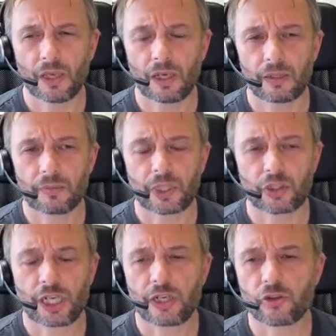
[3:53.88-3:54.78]
The
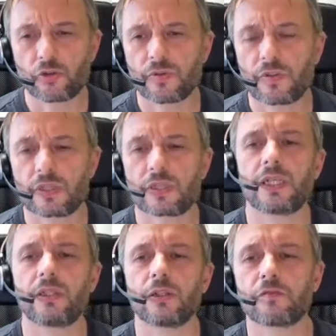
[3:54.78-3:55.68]
challenge with this
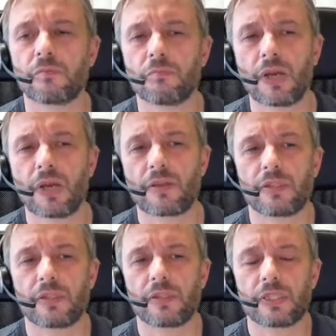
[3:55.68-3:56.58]
kind of
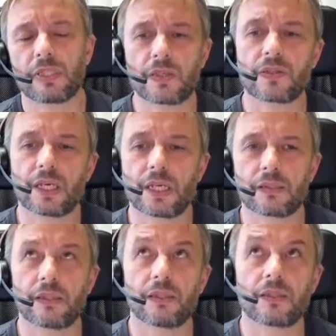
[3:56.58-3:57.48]
method is
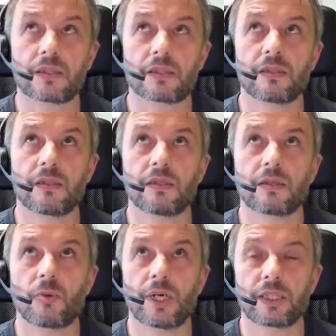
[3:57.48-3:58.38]
that it's
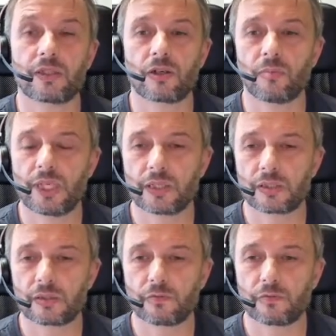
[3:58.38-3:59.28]
quite
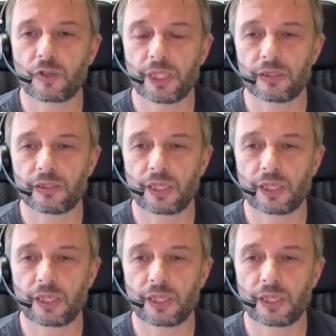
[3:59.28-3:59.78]
complex from a